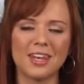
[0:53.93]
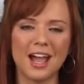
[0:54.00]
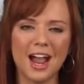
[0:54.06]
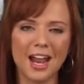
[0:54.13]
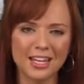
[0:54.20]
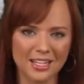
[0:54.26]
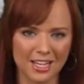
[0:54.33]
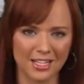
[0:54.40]

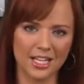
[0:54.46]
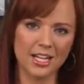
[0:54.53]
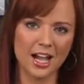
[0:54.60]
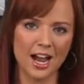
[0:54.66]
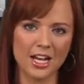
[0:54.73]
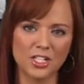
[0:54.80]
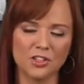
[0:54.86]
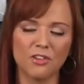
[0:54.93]

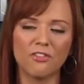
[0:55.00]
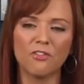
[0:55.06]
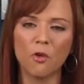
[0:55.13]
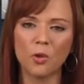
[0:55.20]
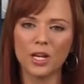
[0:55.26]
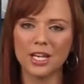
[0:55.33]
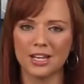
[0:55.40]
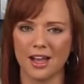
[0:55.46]
$9.99 to
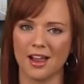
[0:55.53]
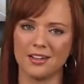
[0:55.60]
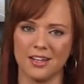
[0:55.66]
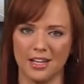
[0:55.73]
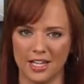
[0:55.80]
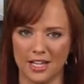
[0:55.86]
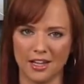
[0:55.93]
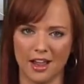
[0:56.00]

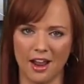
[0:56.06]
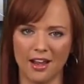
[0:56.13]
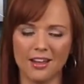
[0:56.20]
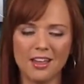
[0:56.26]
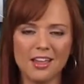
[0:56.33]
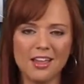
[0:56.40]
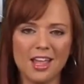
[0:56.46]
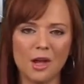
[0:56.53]
$49.99